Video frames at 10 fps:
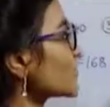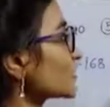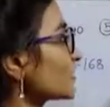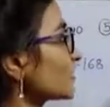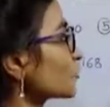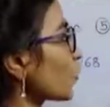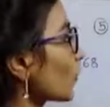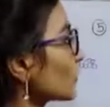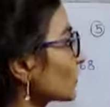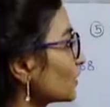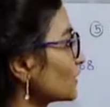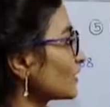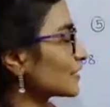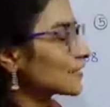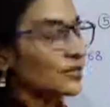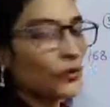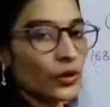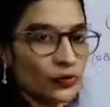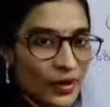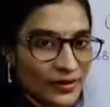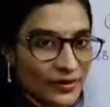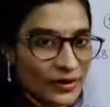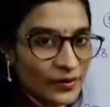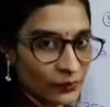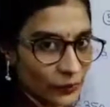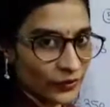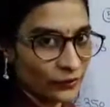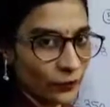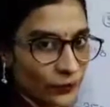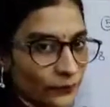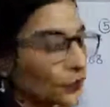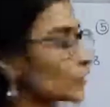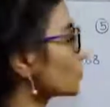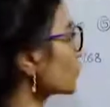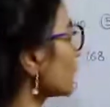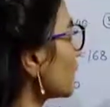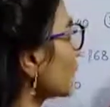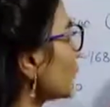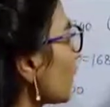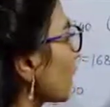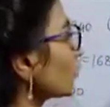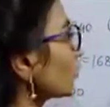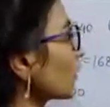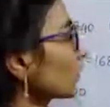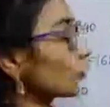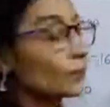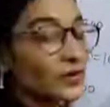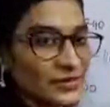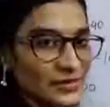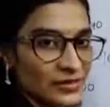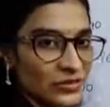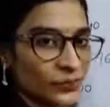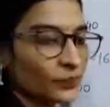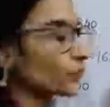percentage of 36 is equal to 144? So here you have to find out percentage.